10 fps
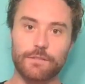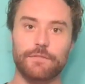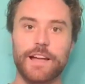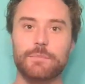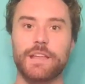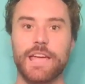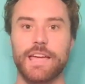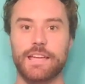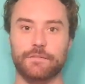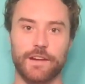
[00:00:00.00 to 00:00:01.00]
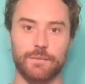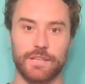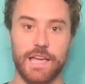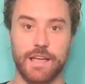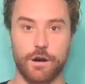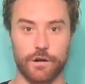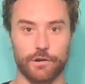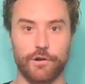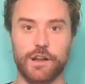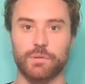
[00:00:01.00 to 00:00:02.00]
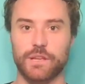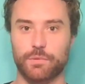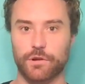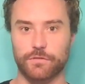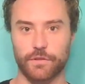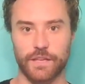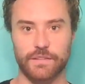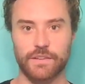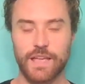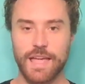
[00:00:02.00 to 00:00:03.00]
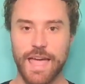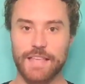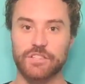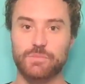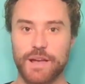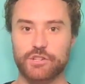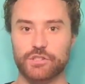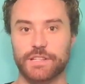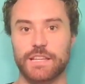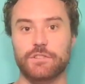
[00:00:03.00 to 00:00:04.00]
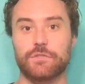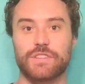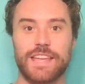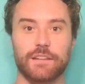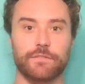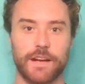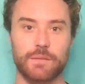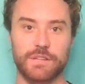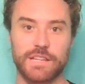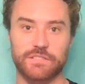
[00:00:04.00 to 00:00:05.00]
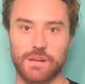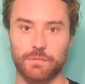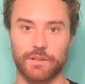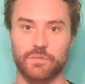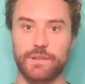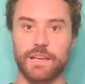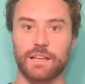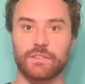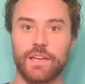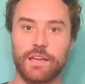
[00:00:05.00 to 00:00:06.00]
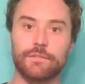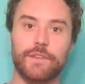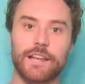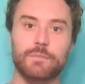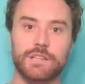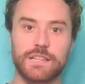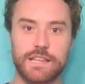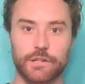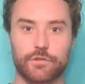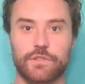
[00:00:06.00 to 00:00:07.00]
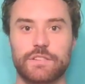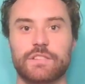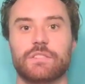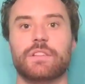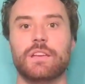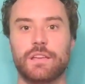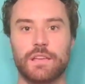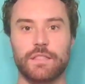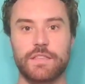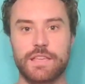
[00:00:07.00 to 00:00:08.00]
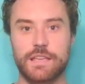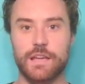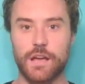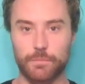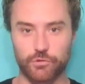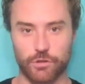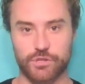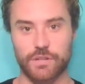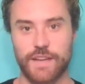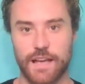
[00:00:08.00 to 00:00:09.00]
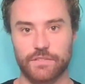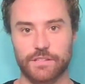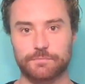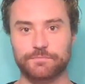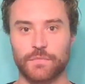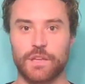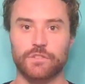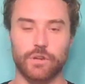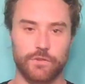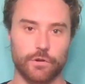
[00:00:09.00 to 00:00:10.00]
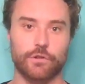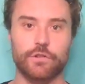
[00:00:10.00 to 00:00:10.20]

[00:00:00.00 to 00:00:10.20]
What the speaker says: Vitamin A and vitamin K are incredibly important for this, especially if you've taken vitamin D supplements, because vitamin D increases the absorption of calcium. So if